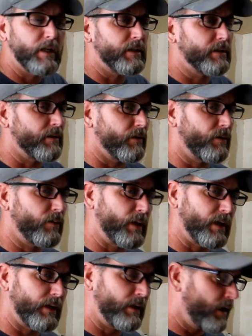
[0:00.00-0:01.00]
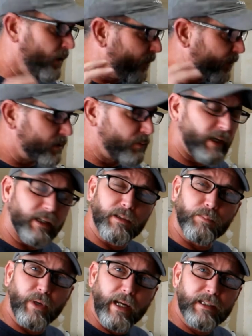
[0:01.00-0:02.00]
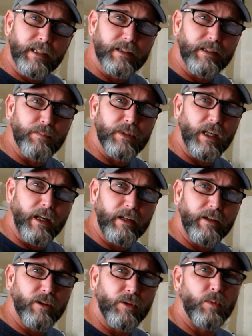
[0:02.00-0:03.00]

So once we get the brake system done here,